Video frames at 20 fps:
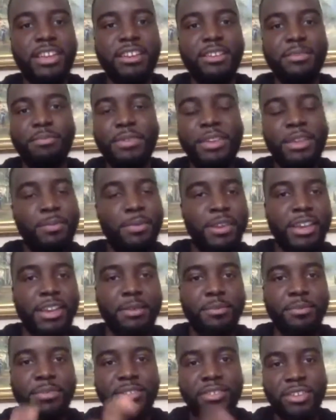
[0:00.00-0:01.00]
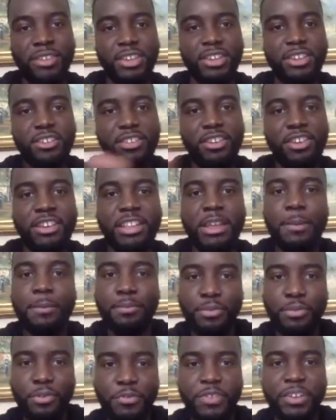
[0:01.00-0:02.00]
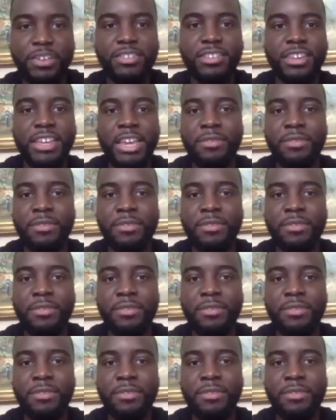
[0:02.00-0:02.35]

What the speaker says: BPMs, you can like pull things together.